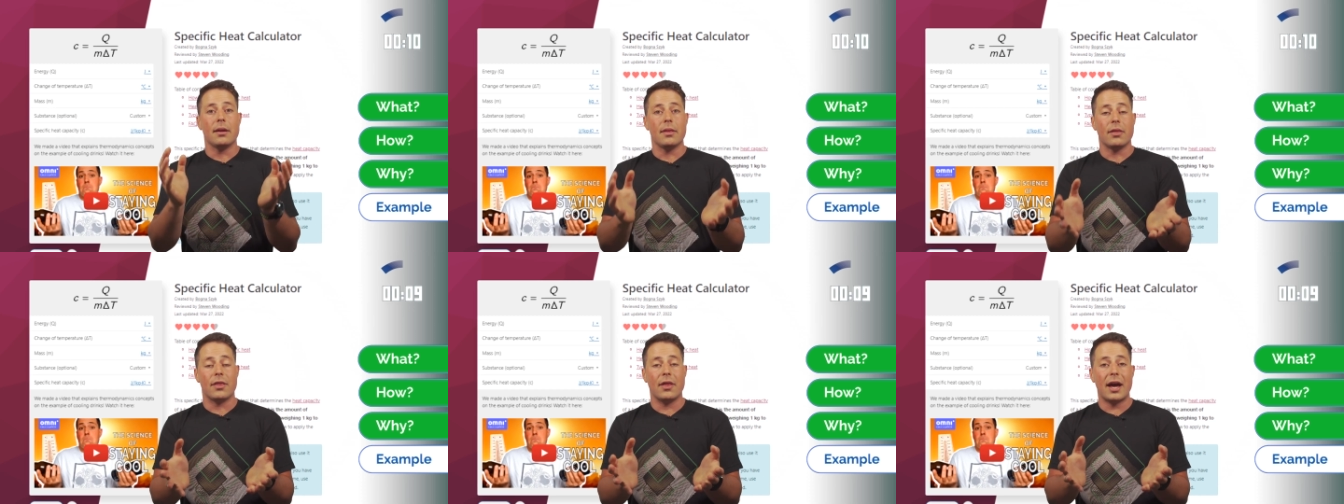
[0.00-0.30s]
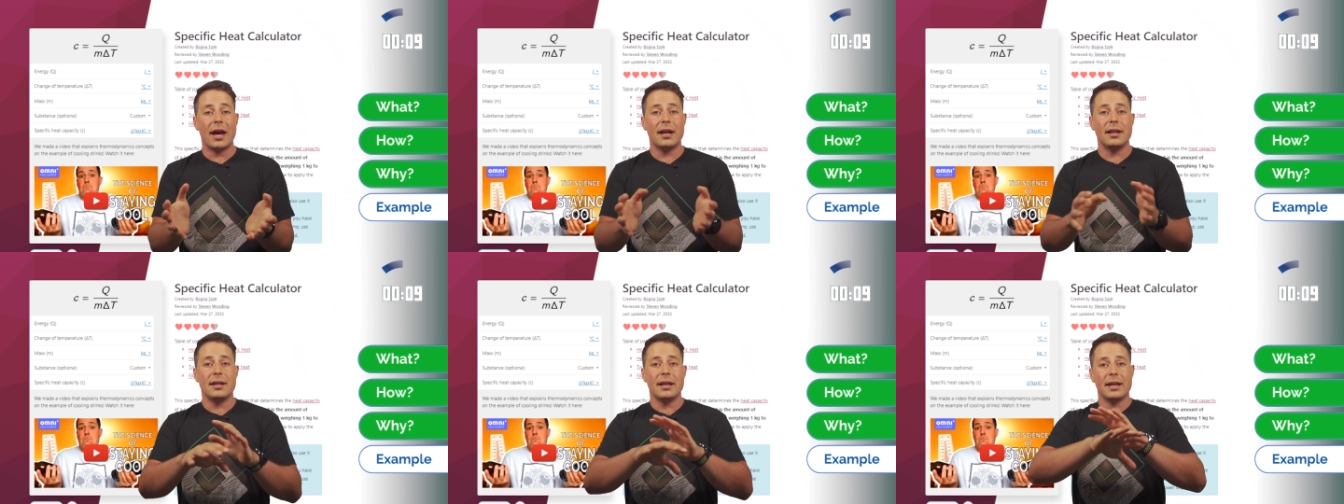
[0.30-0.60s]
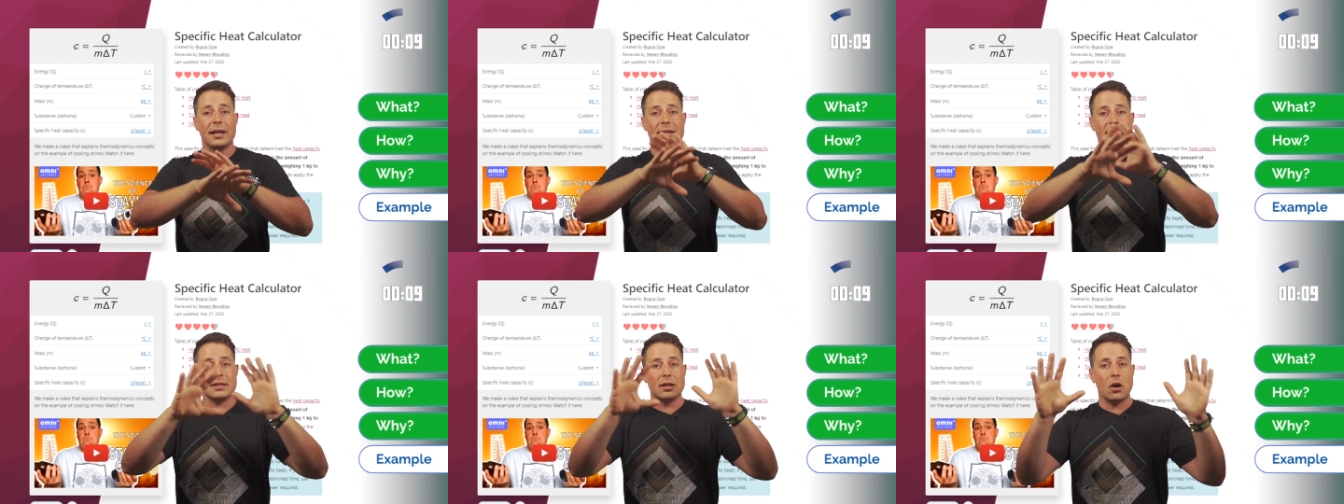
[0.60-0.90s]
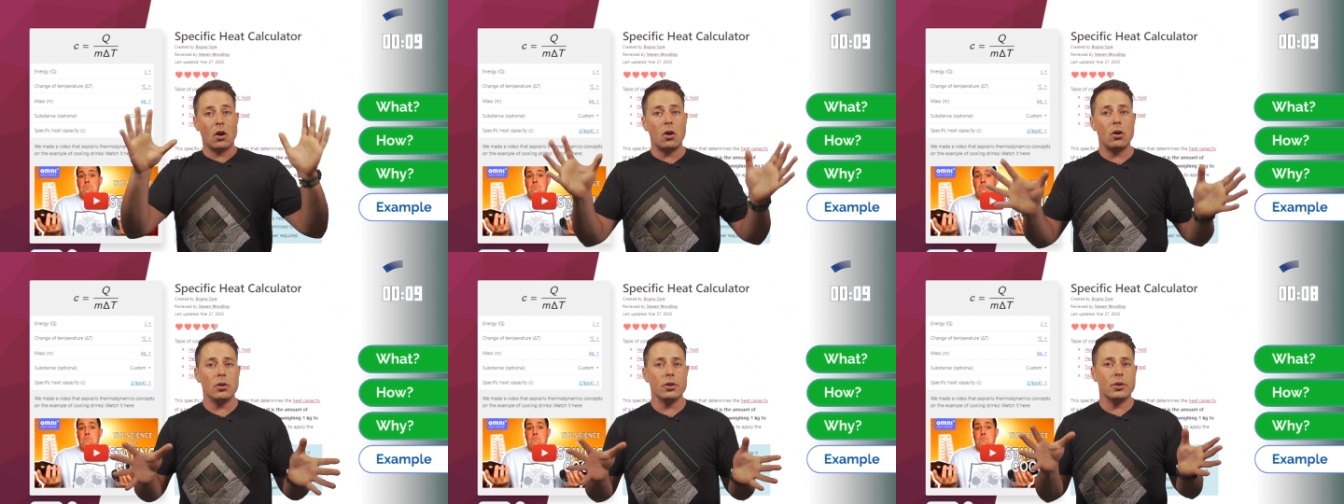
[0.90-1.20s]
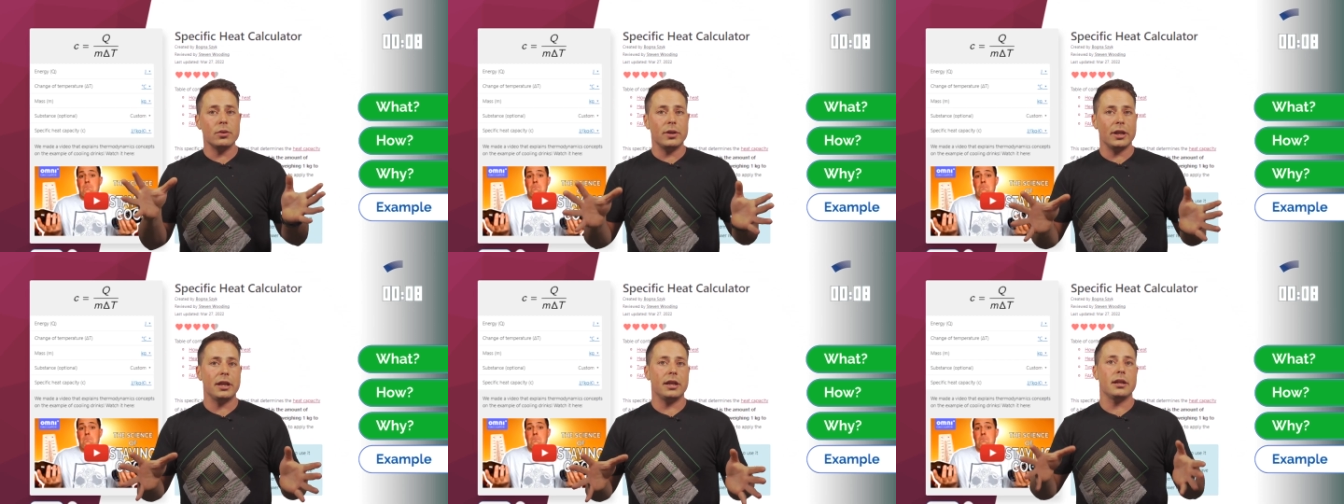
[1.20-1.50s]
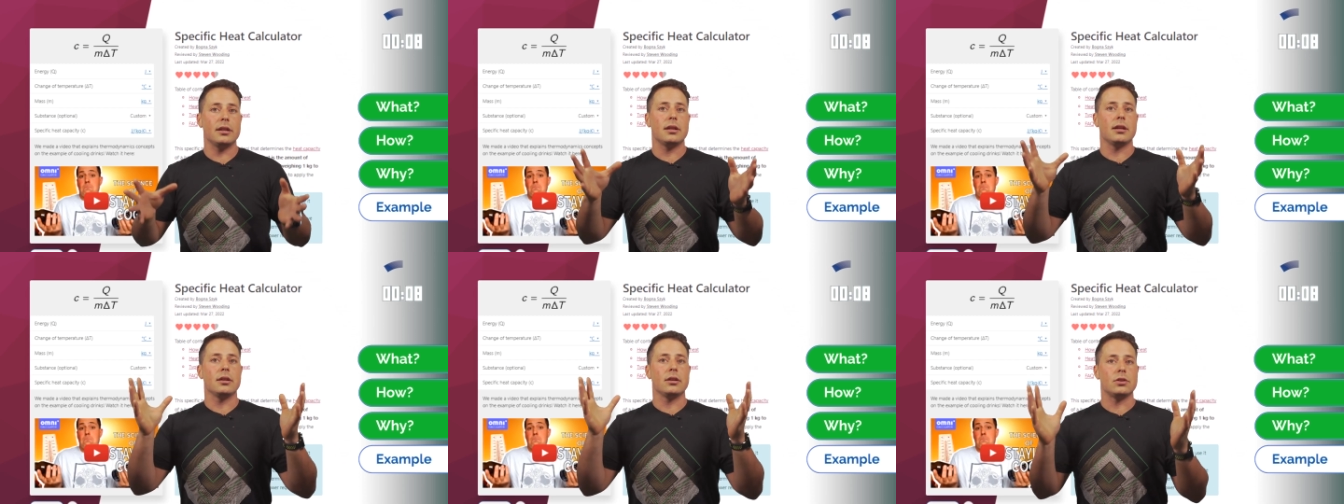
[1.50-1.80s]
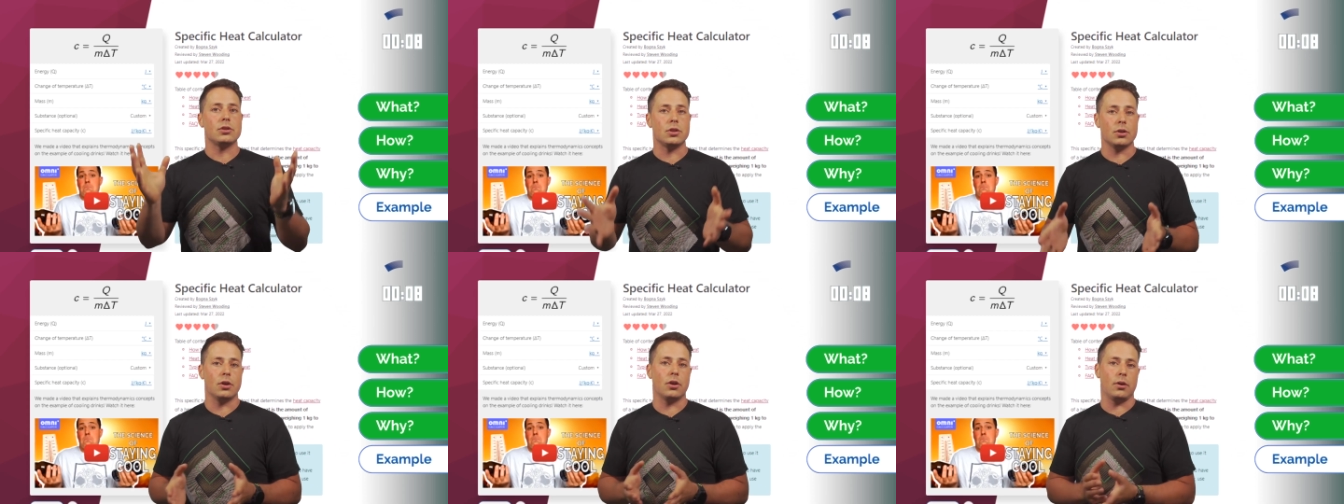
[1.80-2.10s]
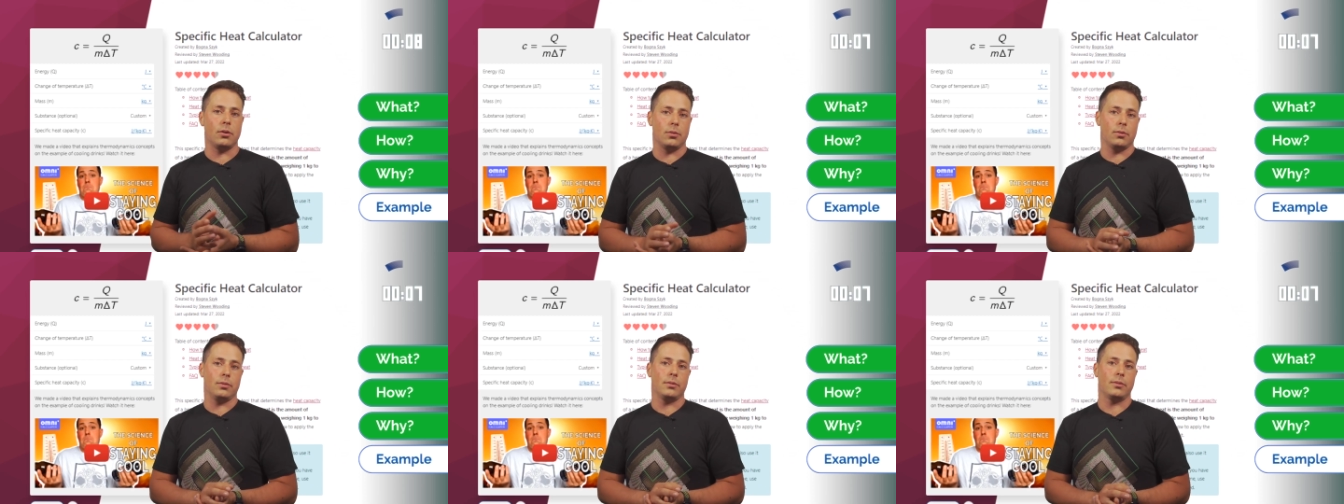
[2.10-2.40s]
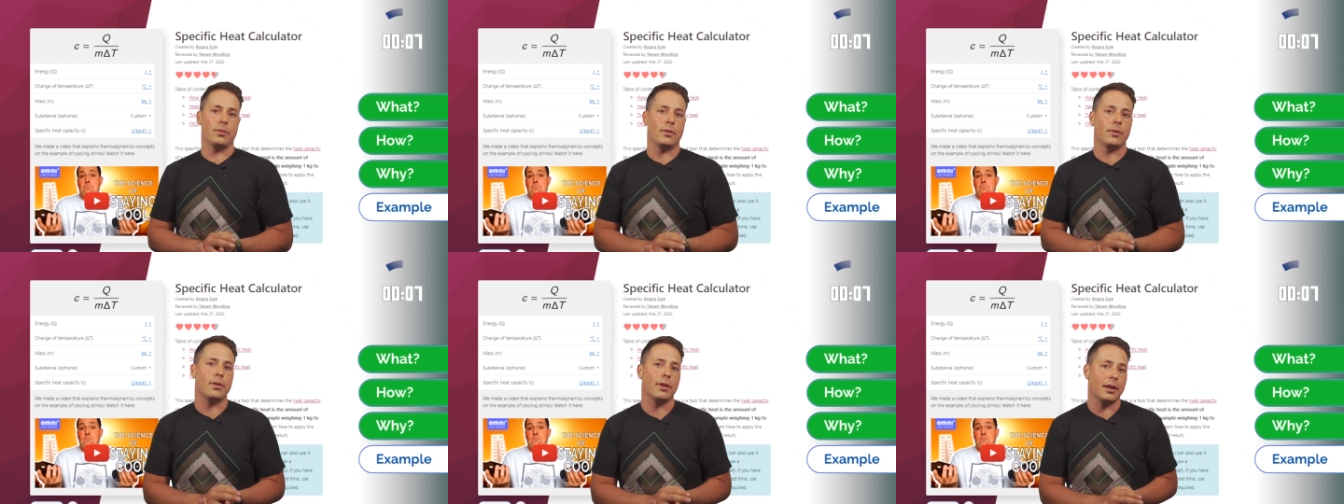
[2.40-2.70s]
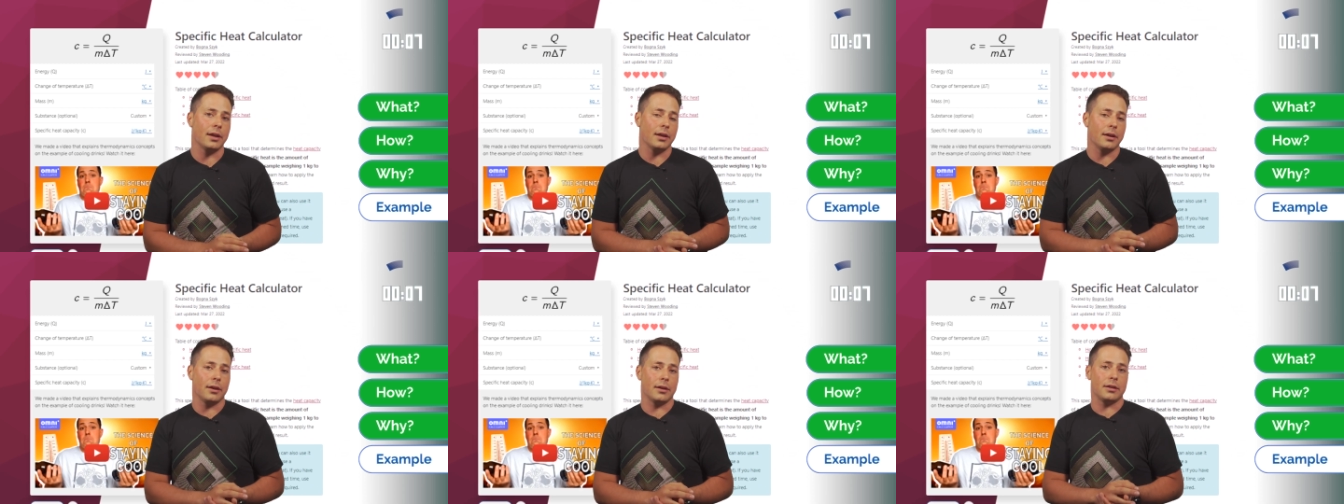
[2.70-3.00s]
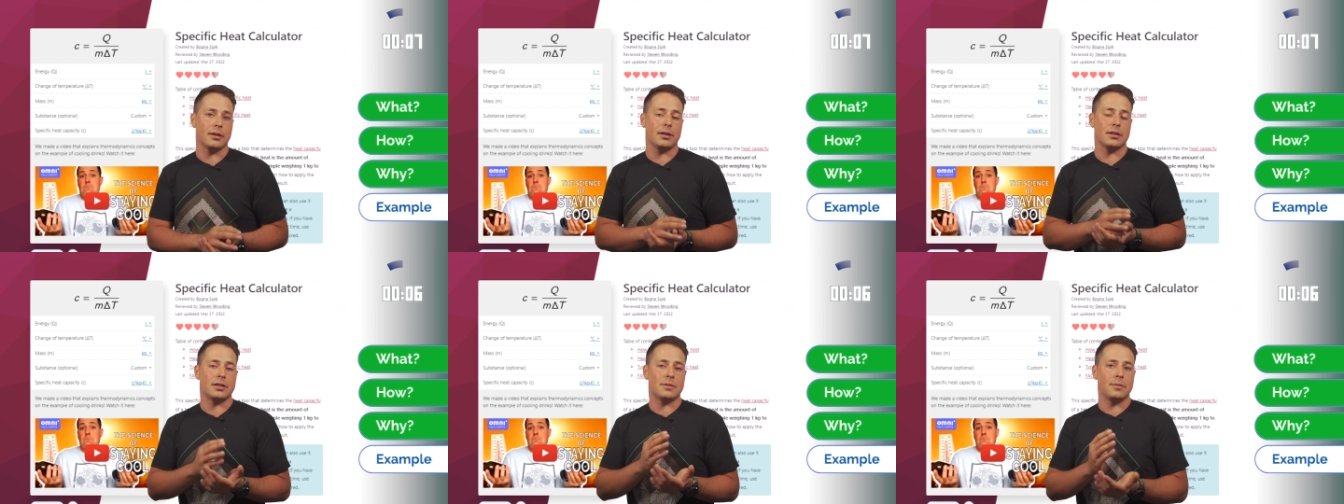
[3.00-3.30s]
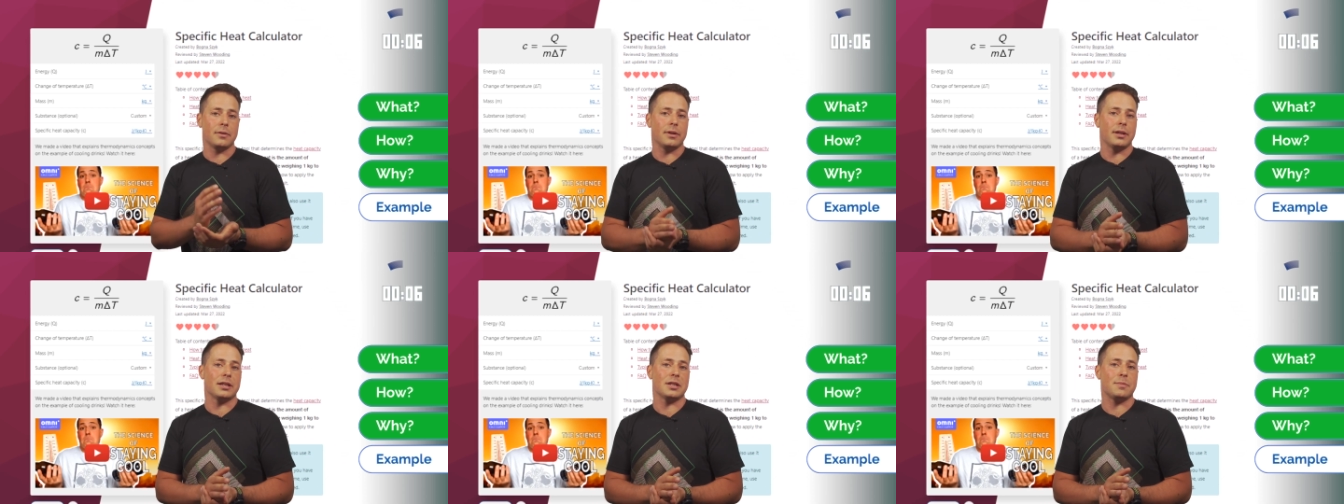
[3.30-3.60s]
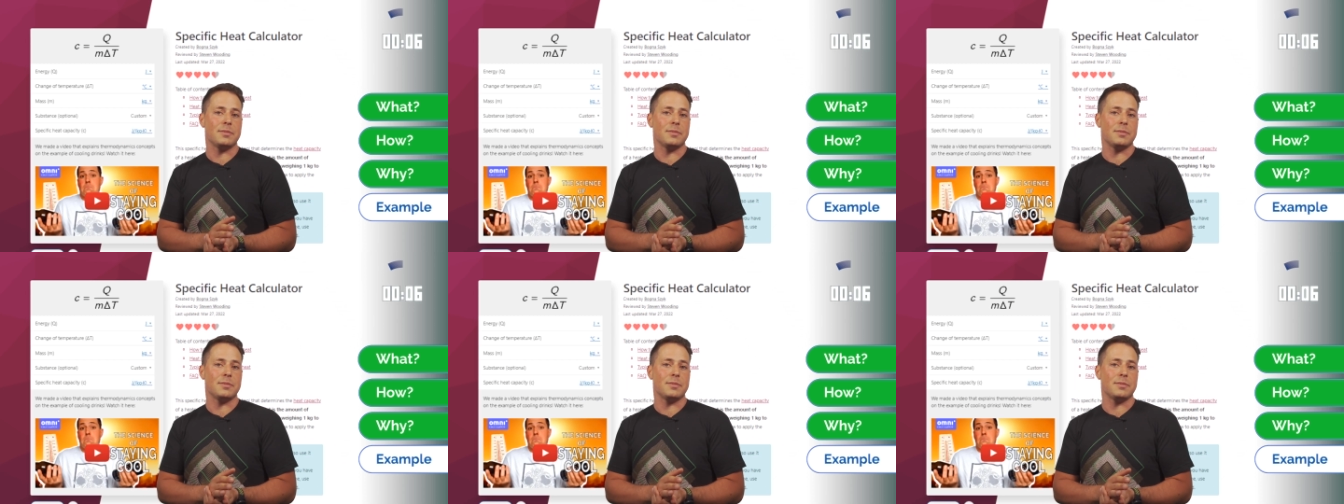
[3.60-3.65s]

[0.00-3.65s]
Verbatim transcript: That is all you need to know the, the